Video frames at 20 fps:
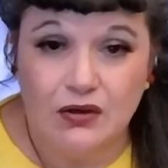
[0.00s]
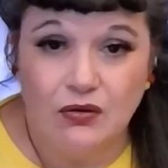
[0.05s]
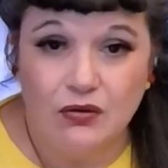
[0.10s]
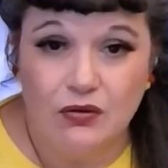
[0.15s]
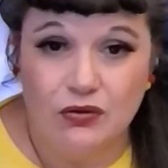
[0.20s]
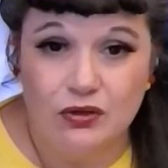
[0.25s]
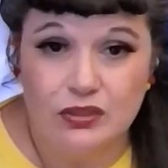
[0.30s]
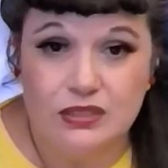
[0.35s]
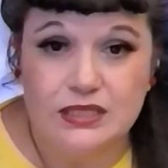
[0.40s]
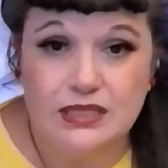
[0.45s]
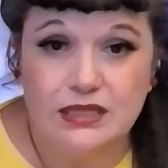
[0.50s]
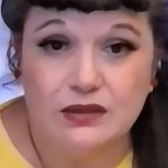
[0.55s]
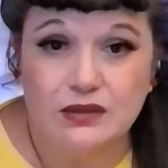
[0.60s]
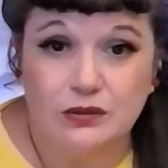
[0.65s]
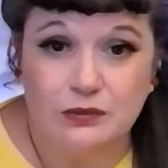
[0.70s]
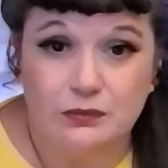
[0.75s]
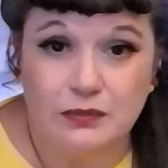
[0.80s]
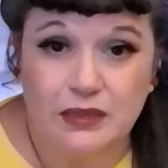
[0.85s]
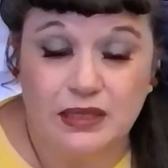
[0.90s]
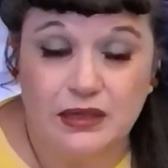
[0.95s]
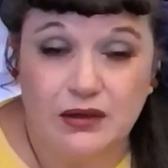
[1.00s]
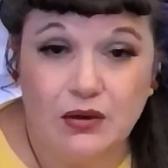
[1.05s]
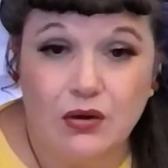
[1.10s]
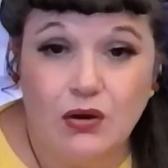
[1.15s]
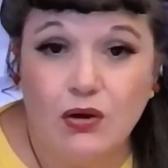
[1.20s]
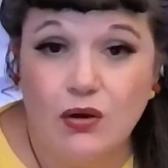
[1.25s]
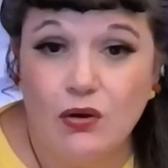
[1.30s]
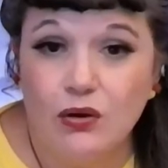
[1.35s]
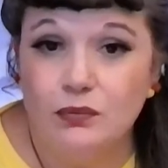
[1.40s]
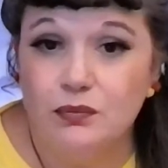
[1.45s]
or tickle me,
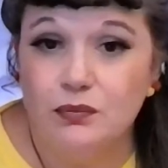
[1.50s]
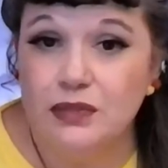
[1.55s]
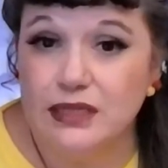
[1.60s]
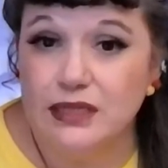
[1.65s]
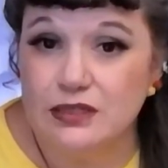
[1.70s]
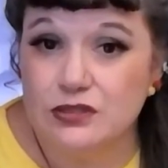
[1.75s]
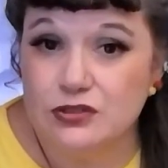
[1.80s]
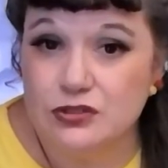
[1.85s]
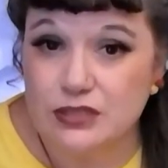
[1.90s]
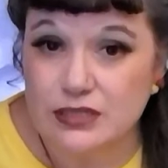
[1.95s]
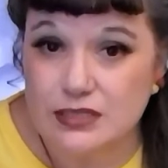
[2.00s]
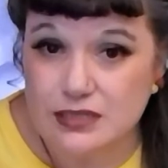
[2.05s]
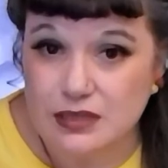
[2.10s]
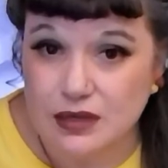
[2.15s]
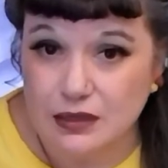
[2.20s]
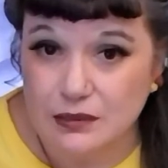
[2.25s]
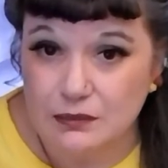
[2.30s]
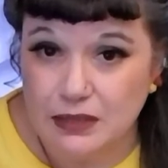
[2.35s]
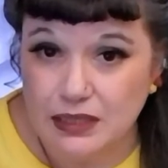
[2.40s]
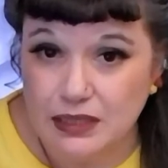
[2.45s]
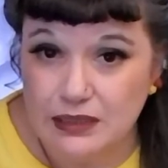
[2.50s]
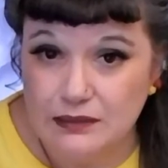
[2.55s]
or play tricks on me.